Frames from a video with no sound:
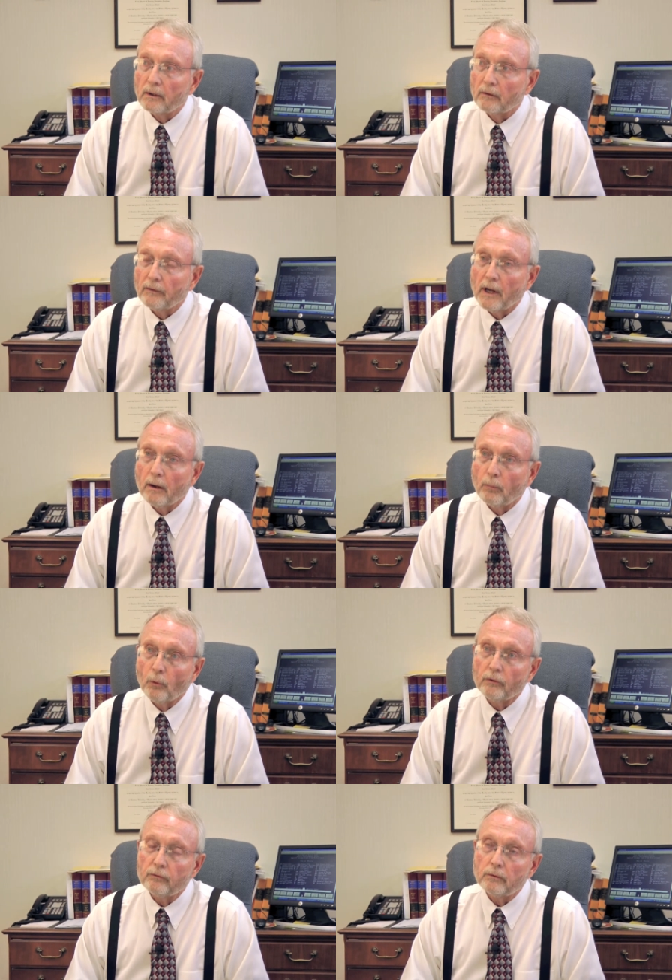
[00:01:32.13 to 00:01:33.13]
if I
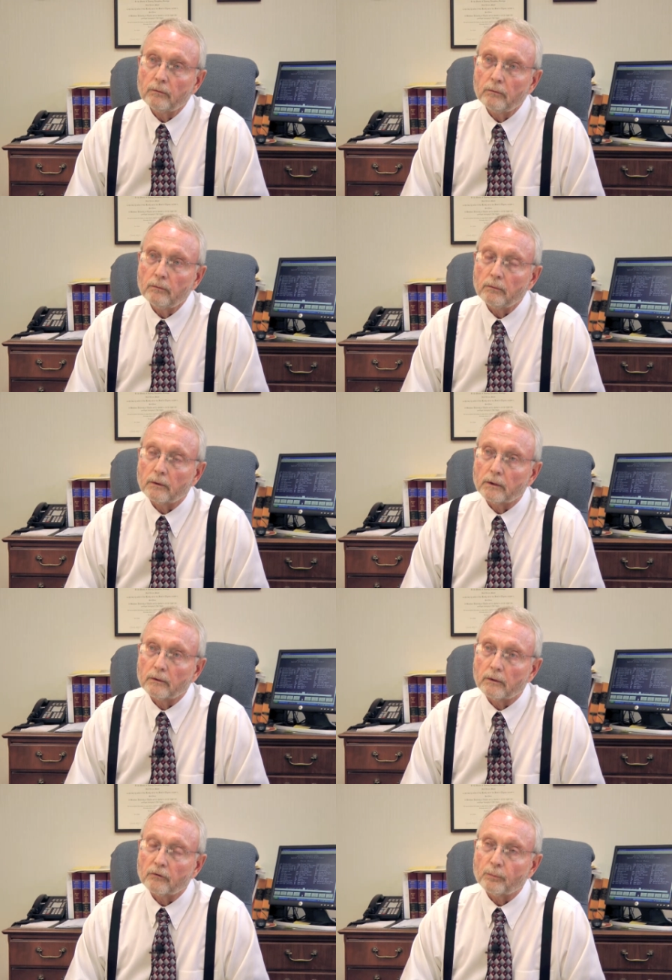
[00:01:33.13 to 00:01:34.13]
appoint you,
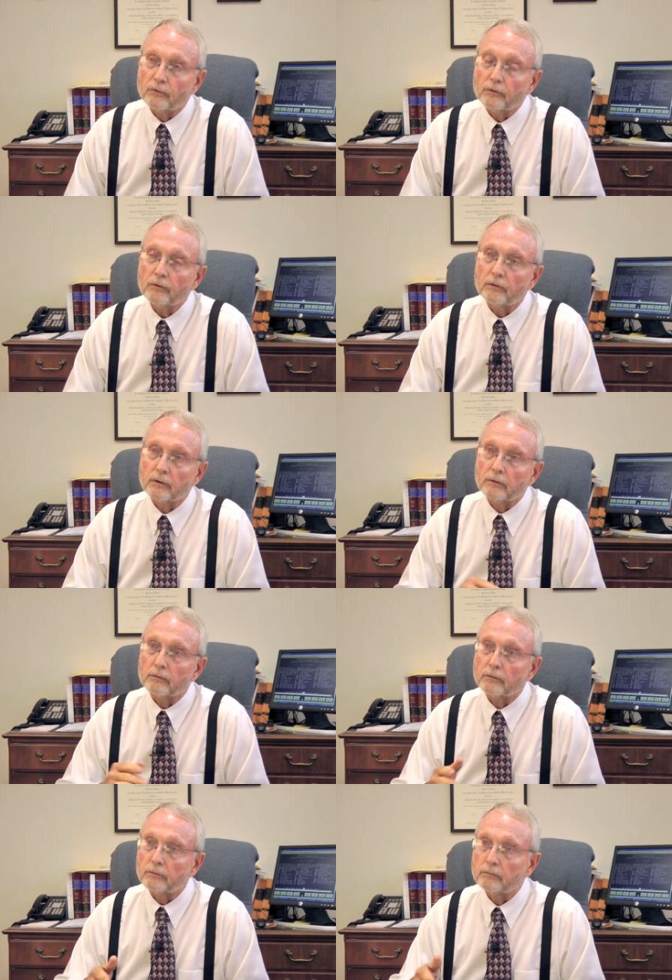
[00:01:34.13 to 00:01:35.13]
this position
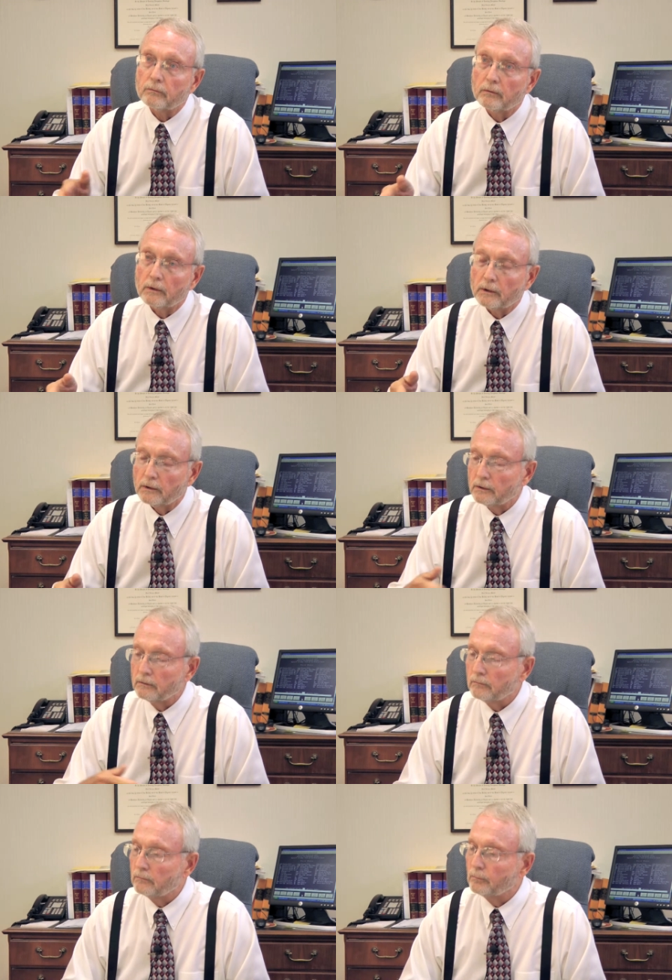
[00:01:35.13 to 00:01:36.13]
is the
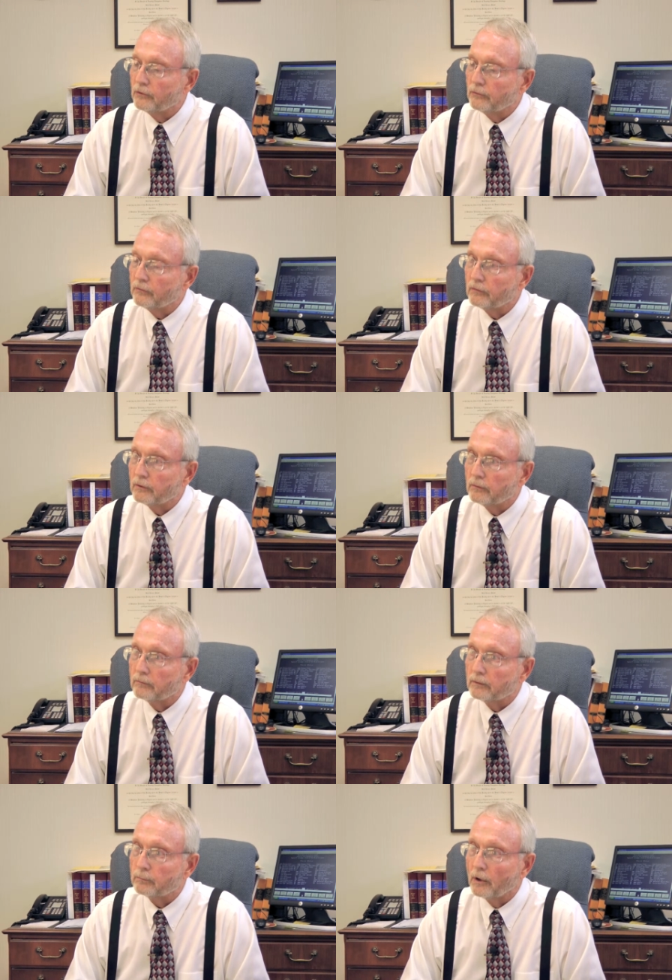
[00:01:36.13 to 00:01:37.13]
position
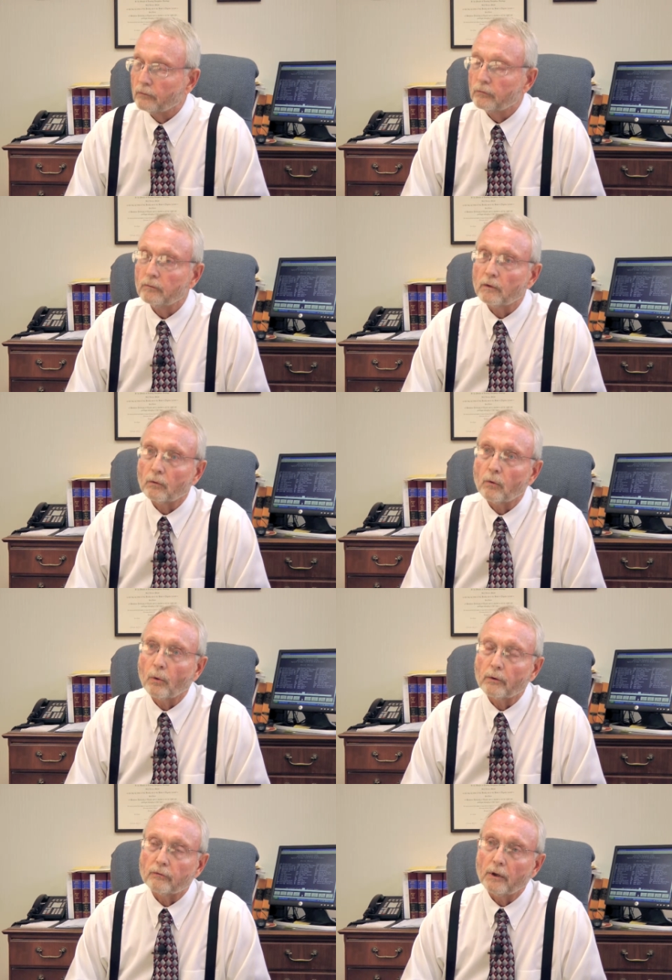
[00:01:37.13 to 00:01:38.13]
of a juvenile
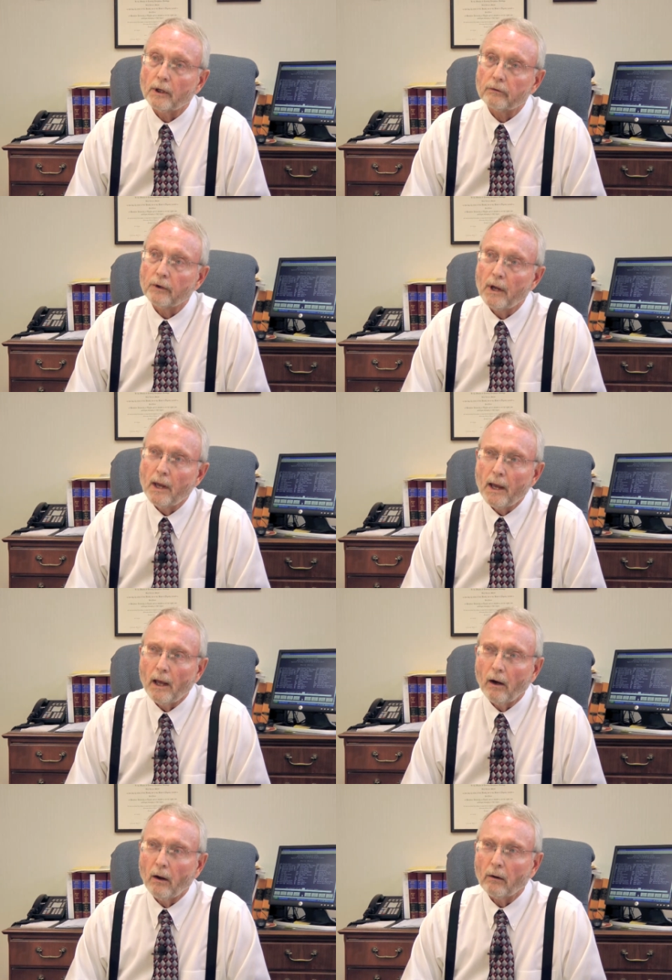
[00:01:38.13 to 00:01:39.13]
court judge,
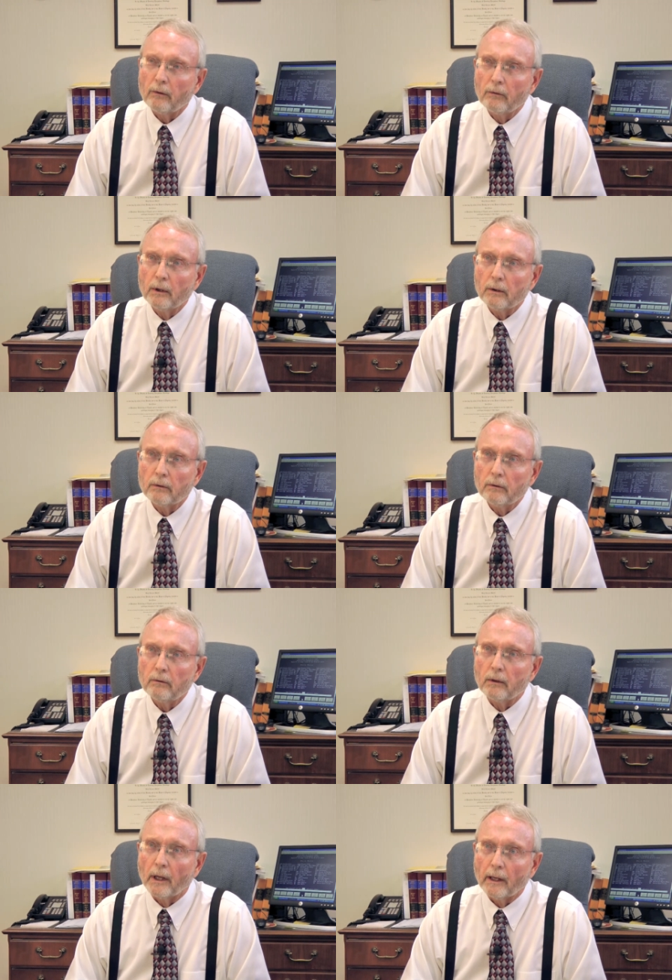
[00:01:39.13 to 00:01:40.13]
how long are you going to
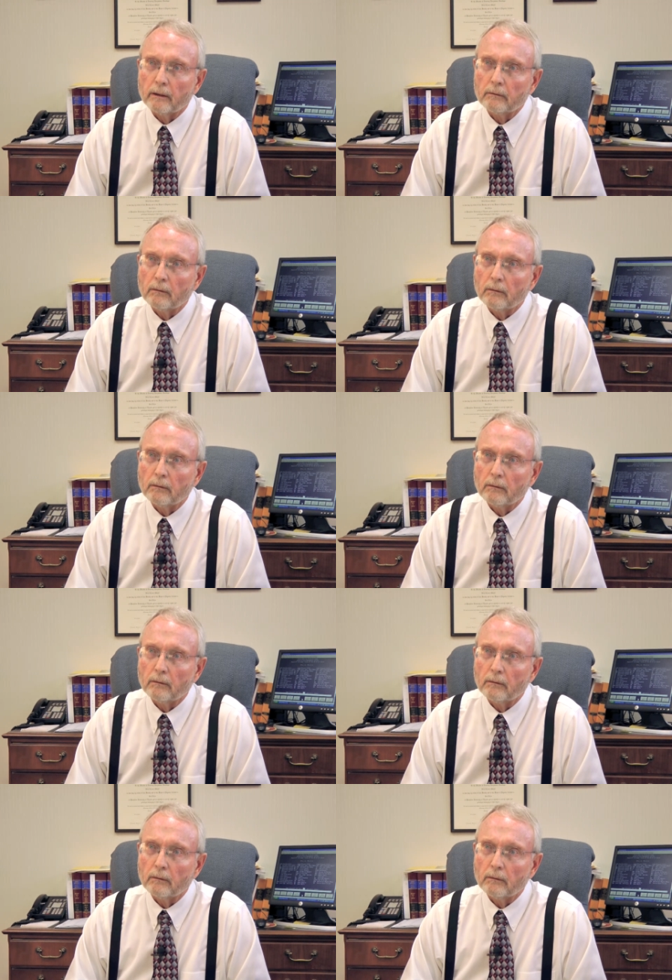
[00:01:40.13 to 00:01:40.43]
do that?